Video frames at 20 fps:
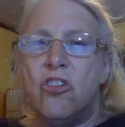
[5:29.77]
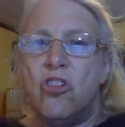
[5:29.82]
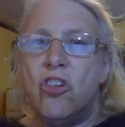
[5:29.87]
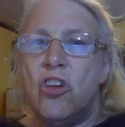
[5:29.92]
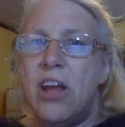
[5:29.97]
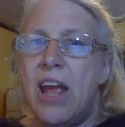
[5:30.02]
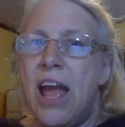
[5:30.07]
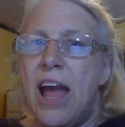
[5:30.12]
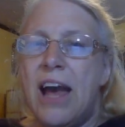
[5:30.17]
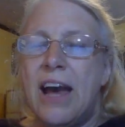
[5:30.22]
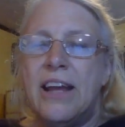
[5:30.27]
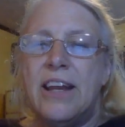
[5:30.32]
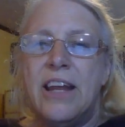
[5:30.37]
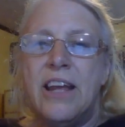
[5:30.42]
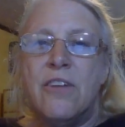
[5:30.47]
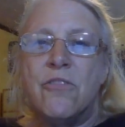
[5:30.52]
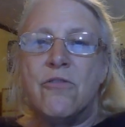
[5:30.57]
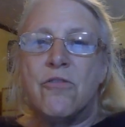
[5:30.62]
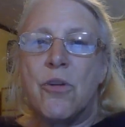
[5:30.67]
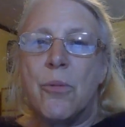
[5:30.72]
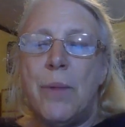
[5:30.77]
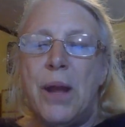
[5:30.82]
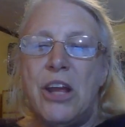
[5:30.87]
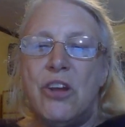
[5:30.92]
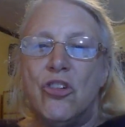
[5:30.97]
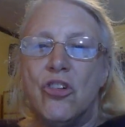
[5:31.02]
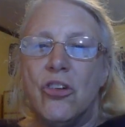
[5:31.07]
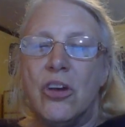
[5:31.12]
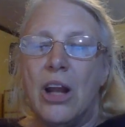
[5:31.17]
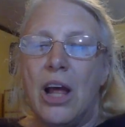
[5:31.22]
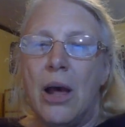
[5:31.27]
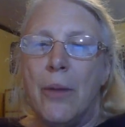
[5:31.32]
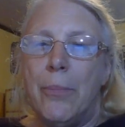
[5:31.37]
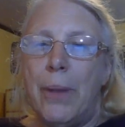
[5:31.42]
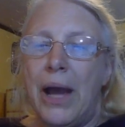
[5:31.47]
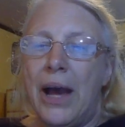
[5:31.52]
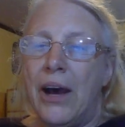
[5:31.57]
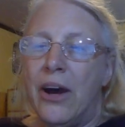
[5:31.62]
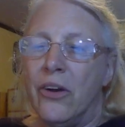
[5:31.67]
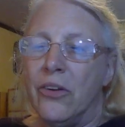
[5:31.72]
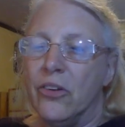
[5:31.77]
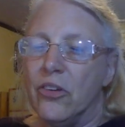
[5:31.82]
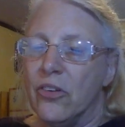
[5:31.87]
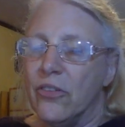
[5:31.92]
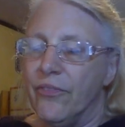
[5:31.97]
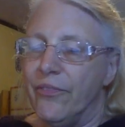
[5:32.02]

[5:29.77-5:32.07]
she had information about